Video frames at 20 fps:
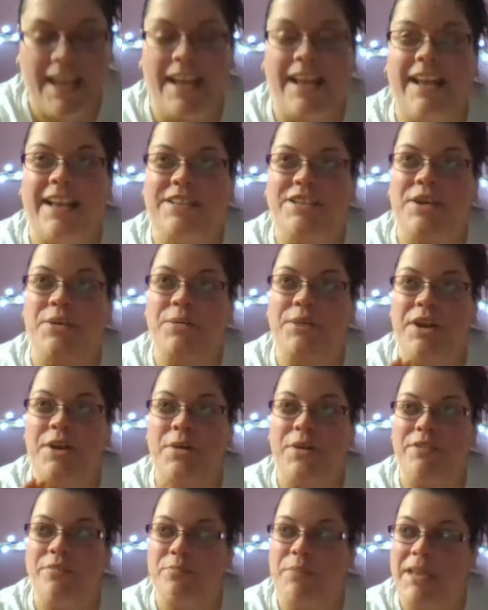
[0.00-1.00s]
And I don't
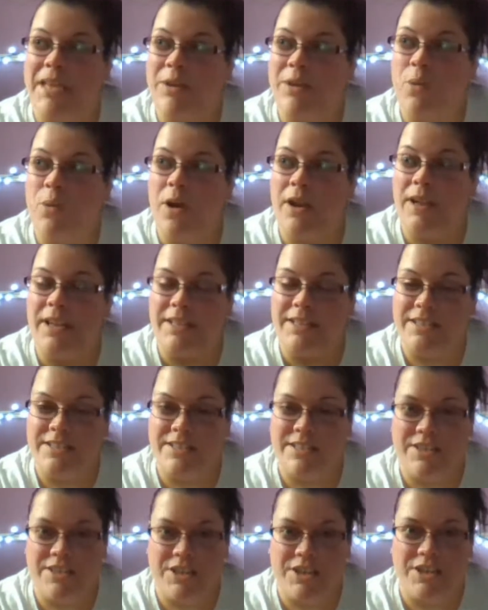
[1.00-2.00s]
know if me wanting
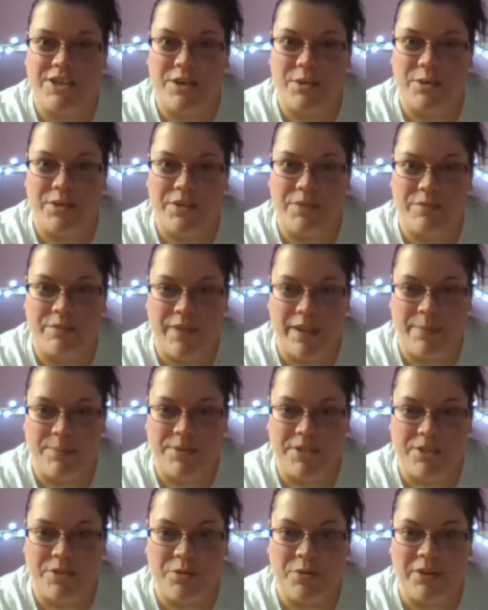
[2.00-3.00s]
to go to the
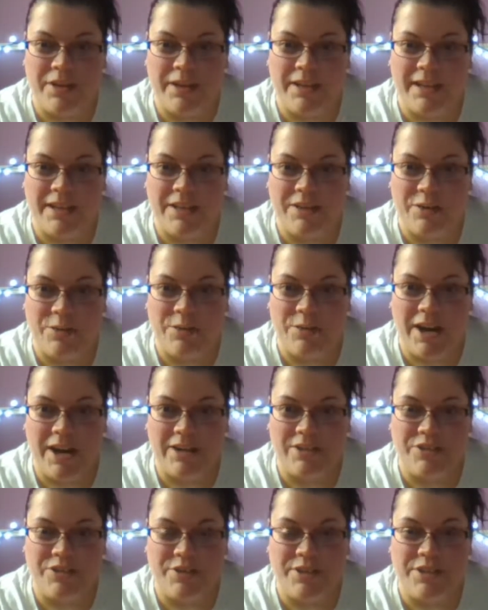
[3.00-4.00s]
vape store and get a new
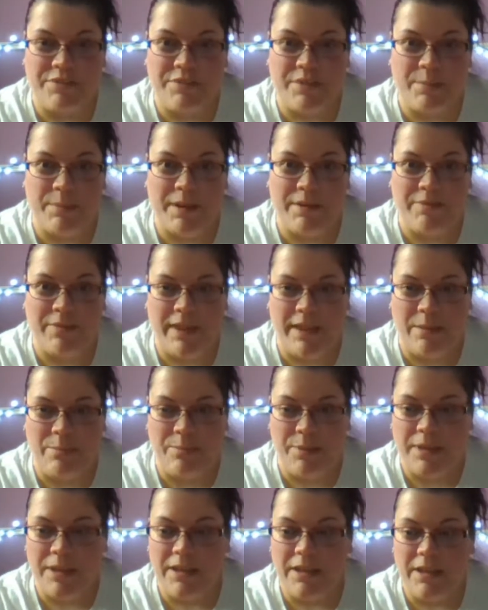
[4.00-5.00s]
cartridge for my
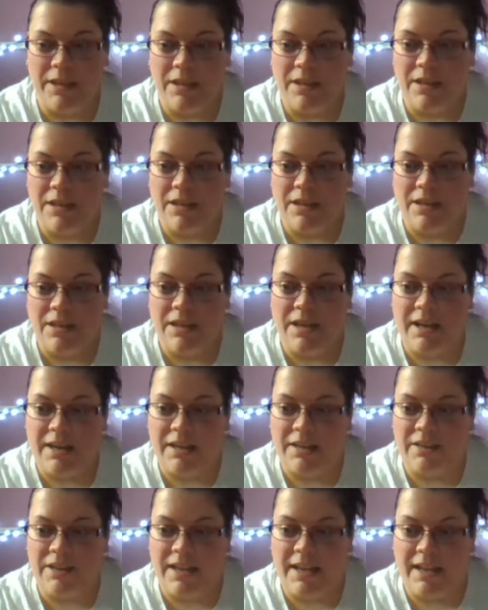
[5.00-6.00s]
vape
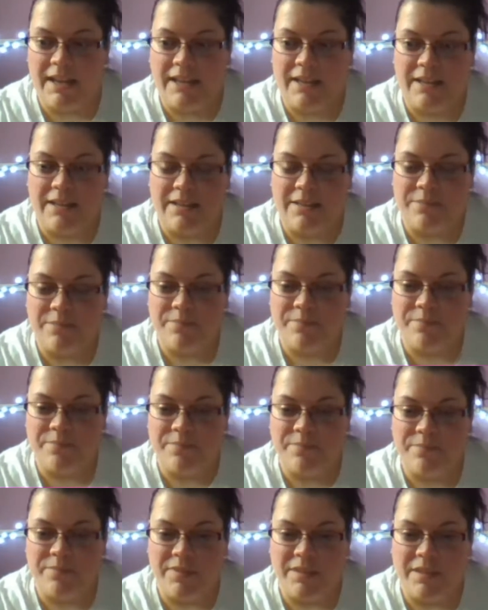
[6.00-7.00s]
kind of like
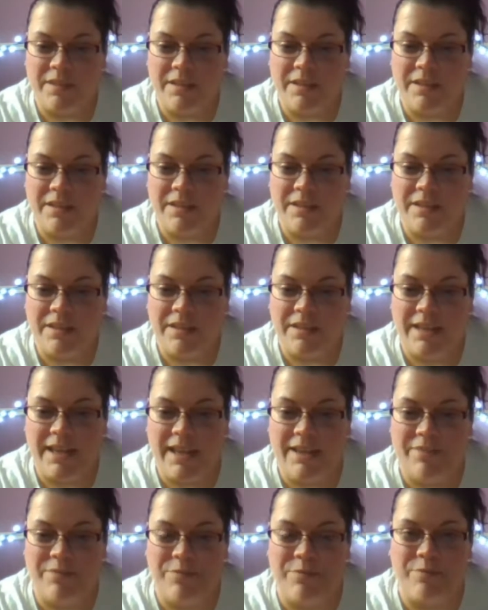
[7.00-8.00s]

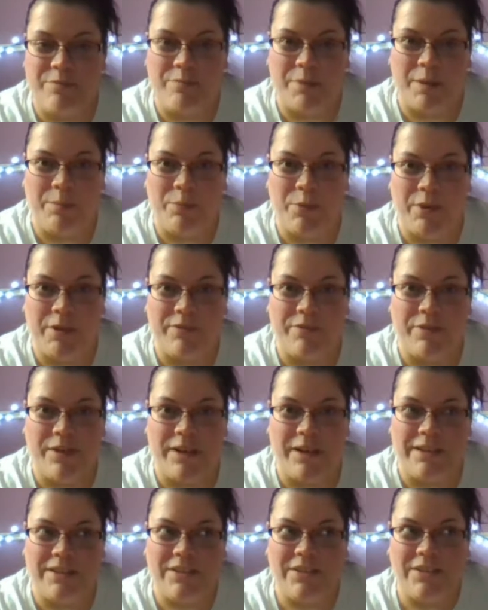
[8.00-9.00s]
gave my
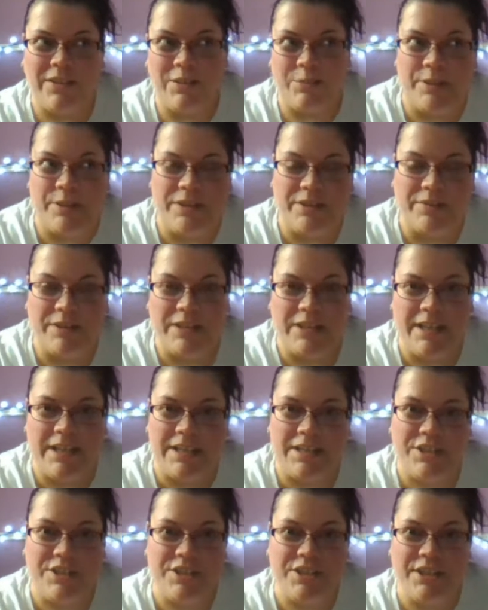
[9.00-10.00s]
boyfriend a little bit of a
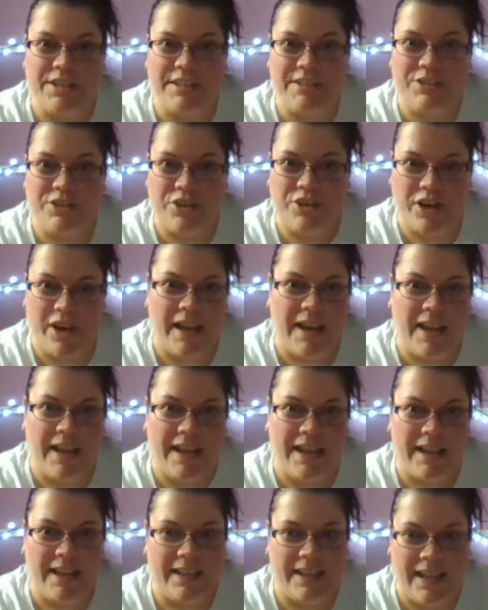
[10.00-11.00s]
nudge to
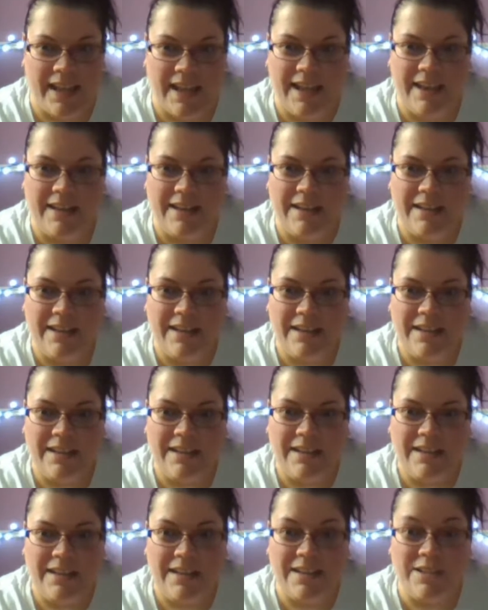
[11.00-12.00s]
try again.
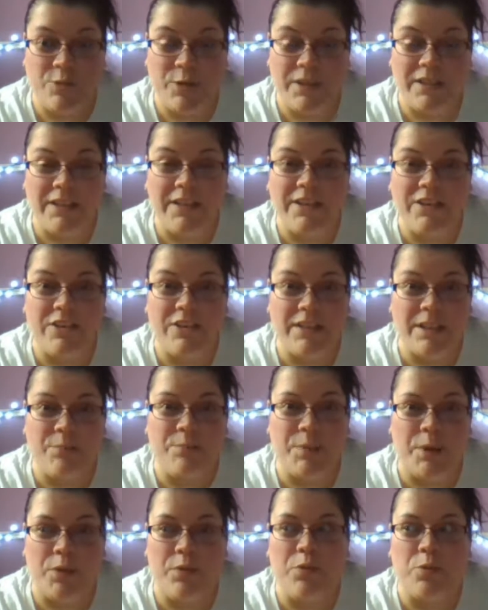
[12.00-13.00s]
Because we literally
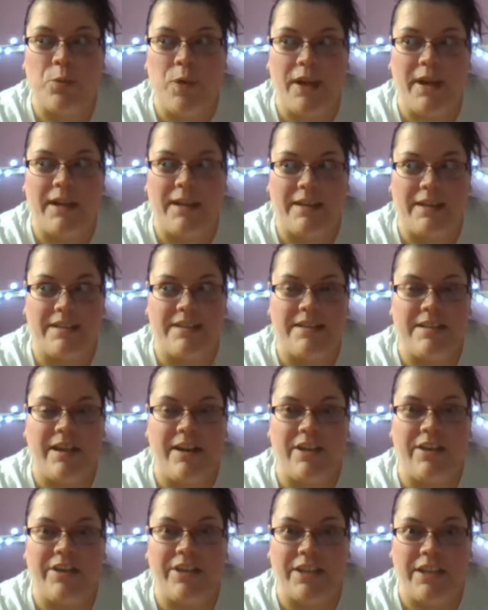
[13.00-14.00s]
both went an
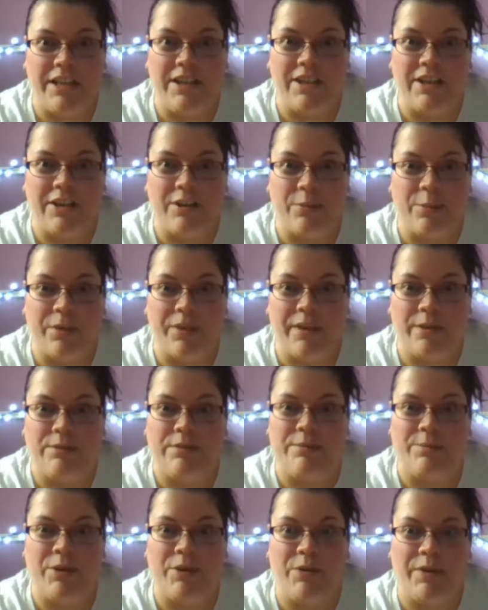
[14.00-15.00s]
entire year
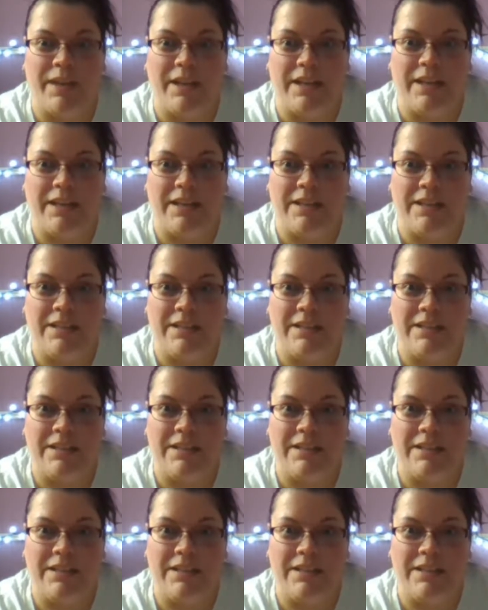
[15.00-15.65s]
without smoking.